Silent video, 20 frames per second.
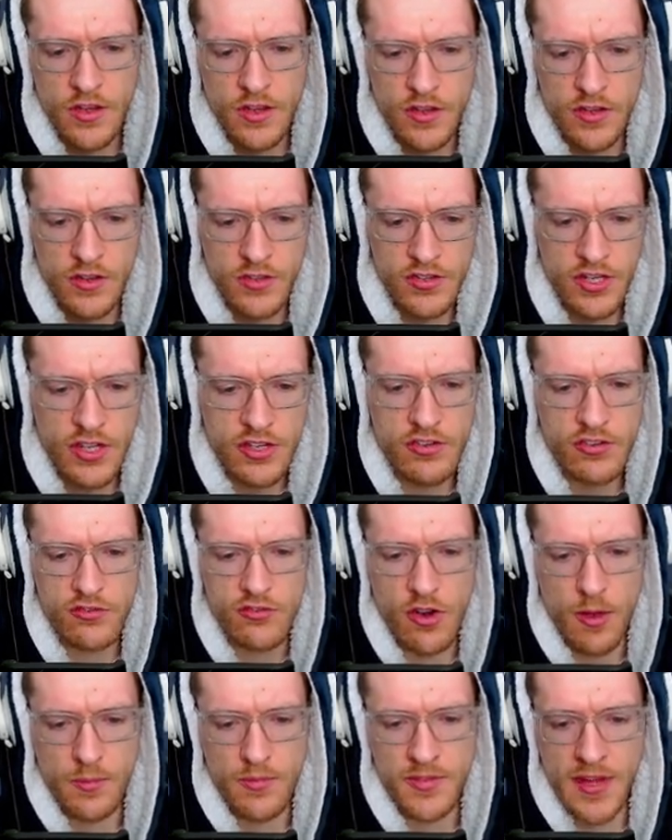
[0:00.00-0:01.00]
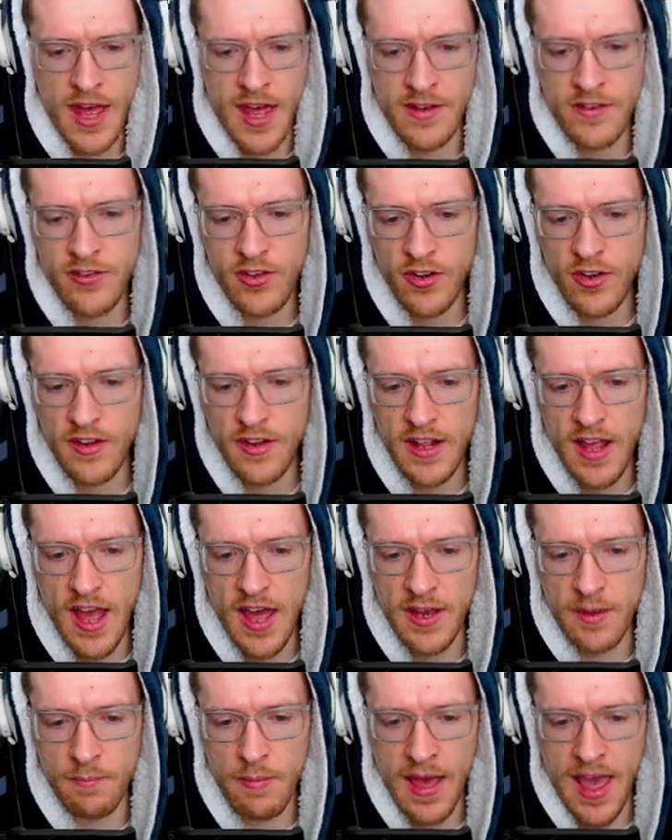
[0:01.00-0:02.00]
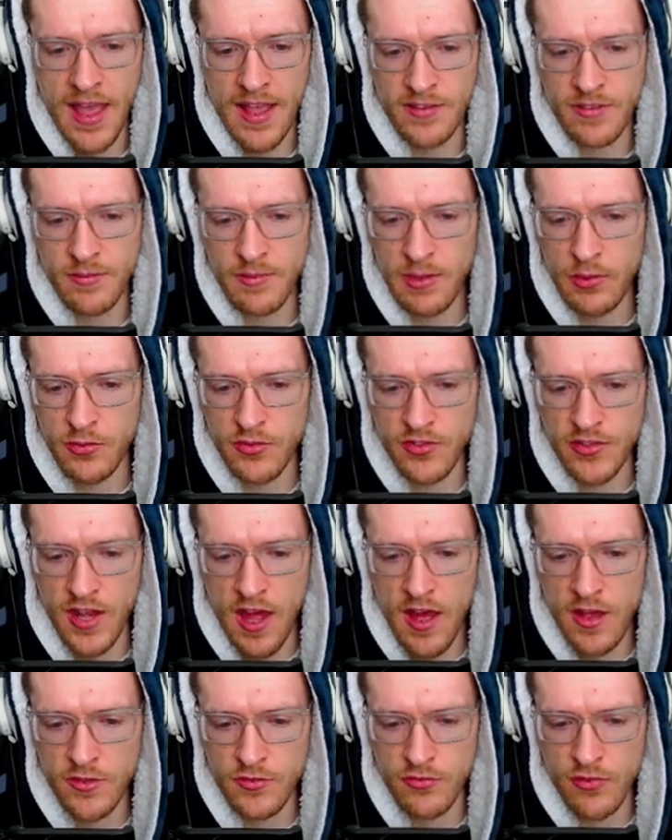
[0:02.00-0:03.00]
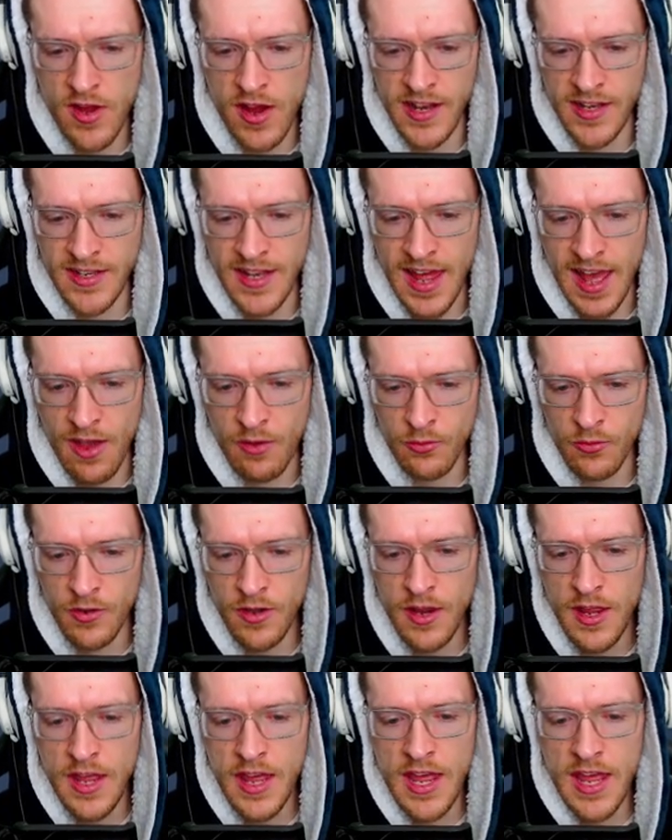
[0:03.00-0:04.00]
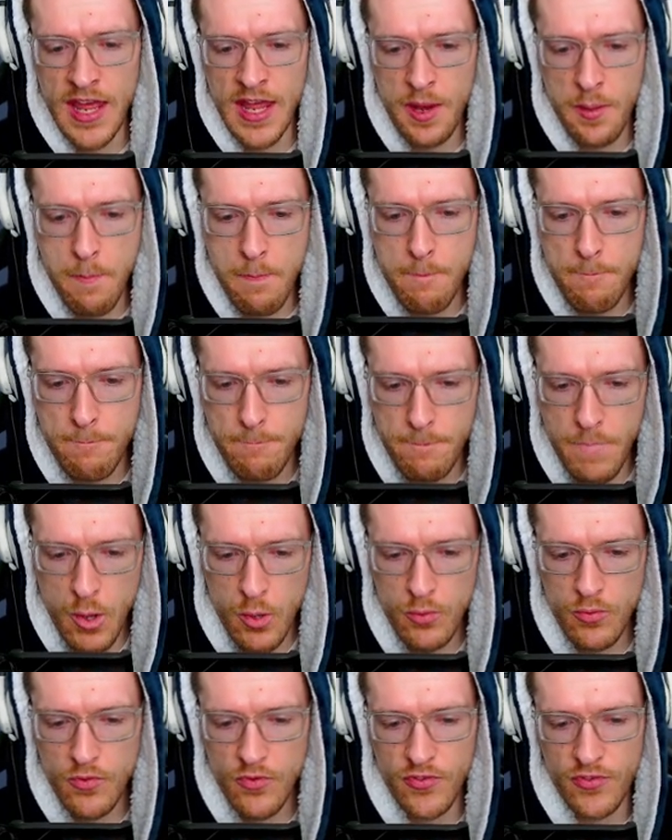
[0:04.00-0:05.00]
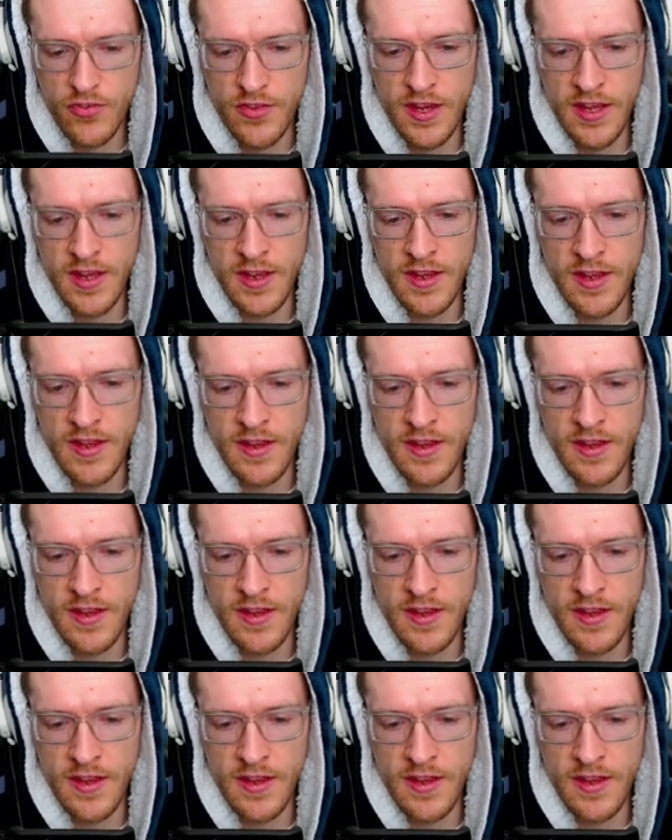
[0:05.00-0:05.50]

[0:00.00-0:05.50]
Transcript: She just drops dead. So did the guy at the back. Some little stars rain down. He boots the...